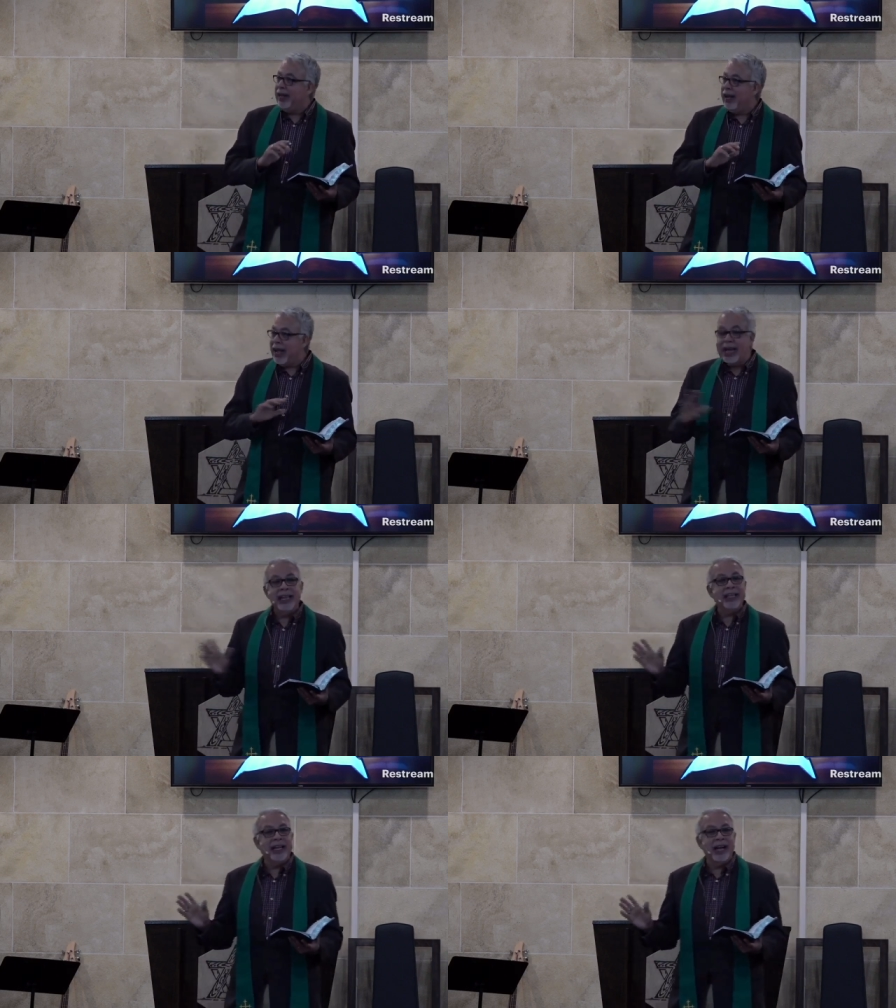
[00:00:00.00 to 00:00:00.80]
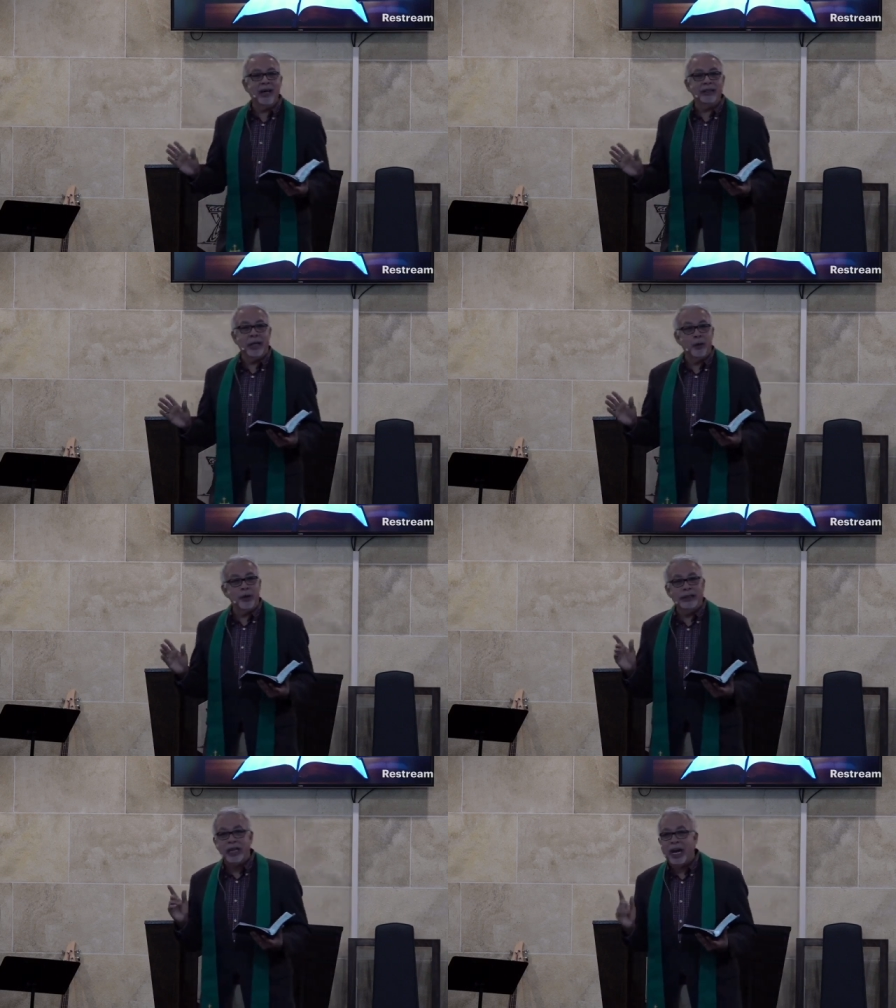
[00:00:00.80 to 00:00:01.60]
anything else that
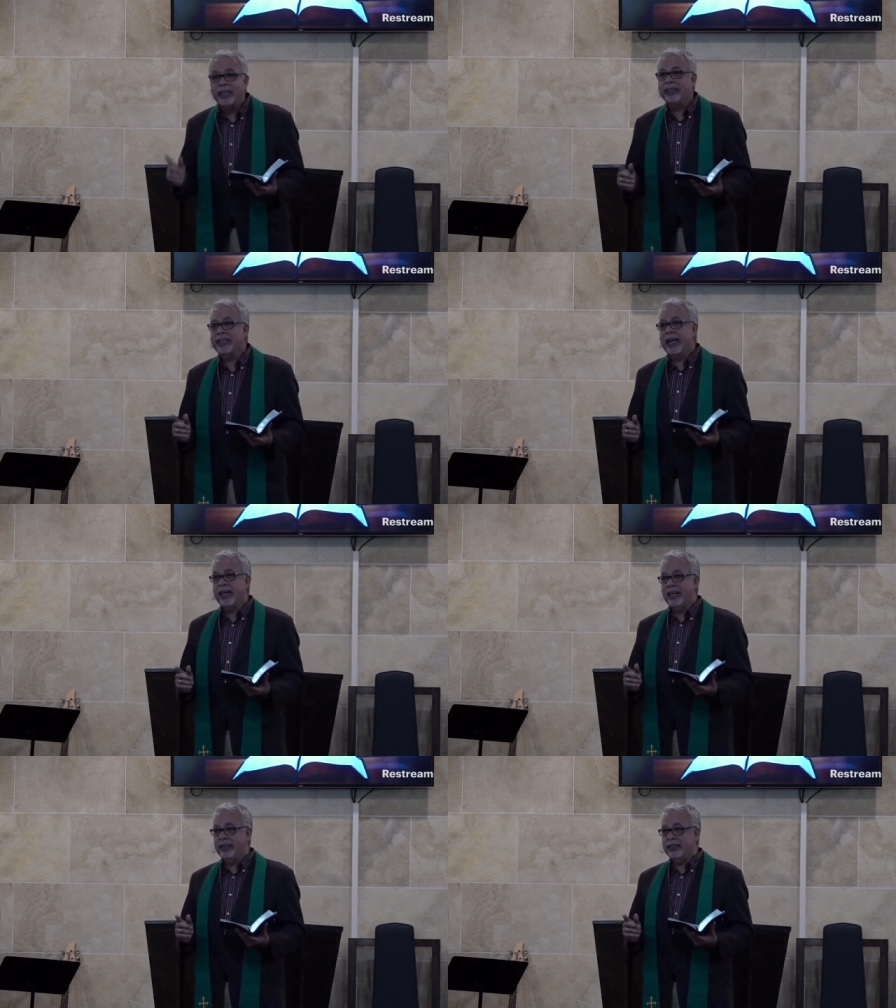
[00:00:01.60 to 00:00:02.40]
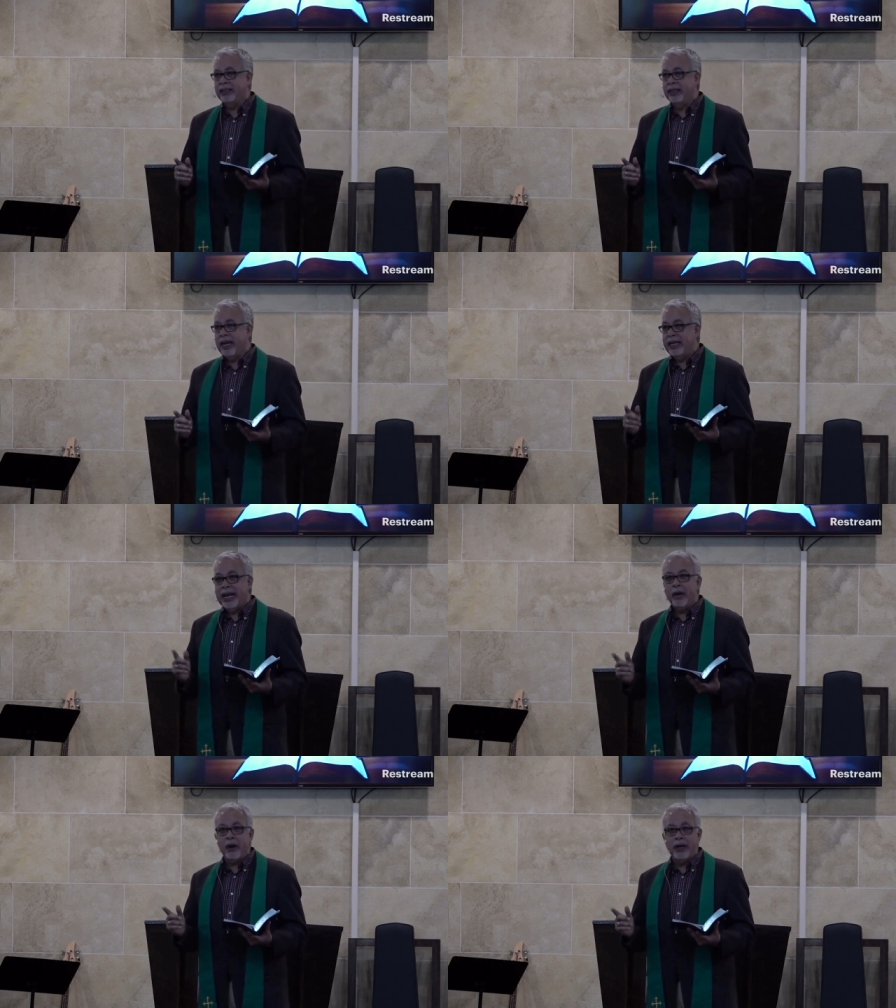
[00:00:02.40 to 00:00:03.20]
will intoxicate us and
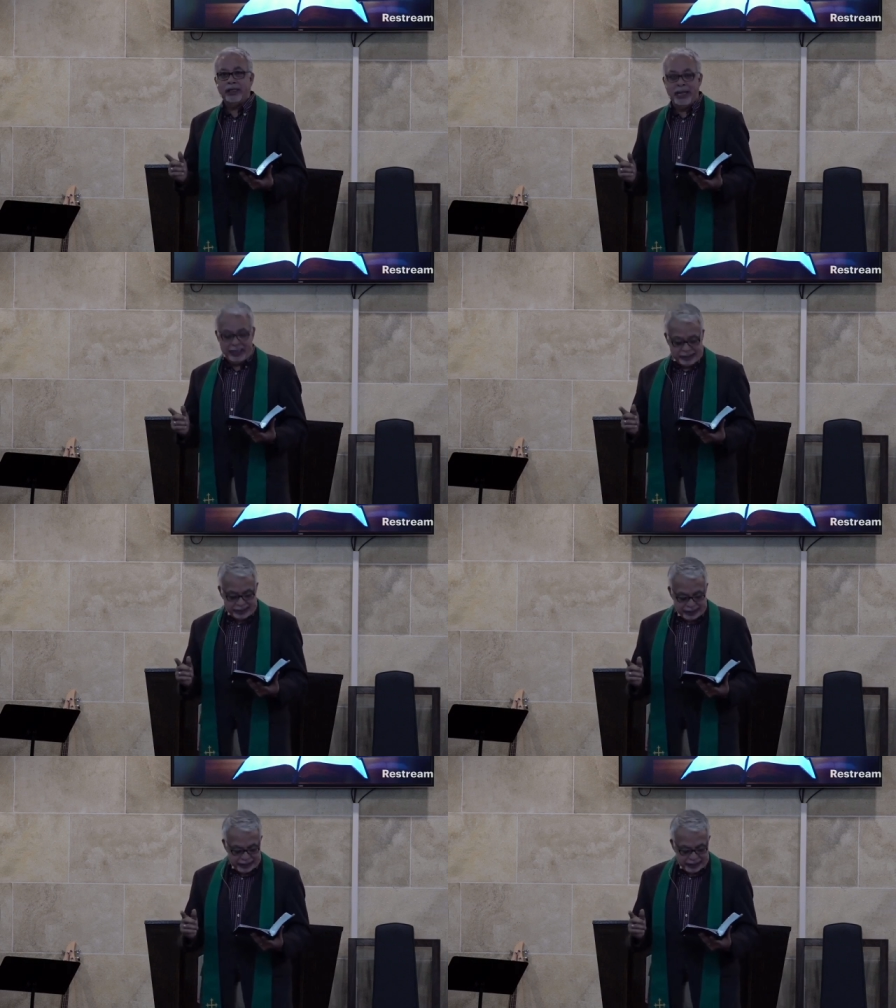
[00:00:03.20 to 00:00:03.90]
get our attention.